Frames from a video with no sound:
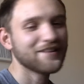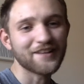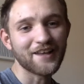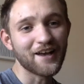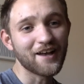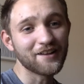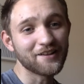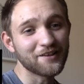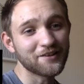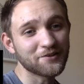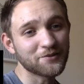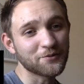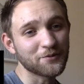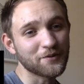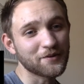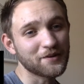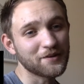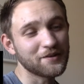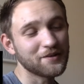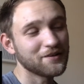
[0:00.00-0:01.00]
That looks way
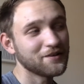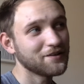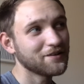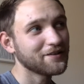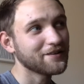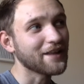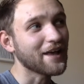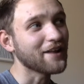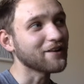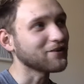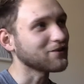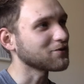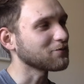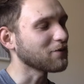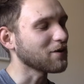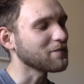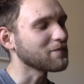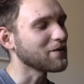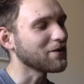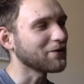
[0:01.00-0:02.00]
better. That looks
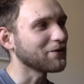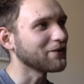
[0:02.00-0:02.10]
really good.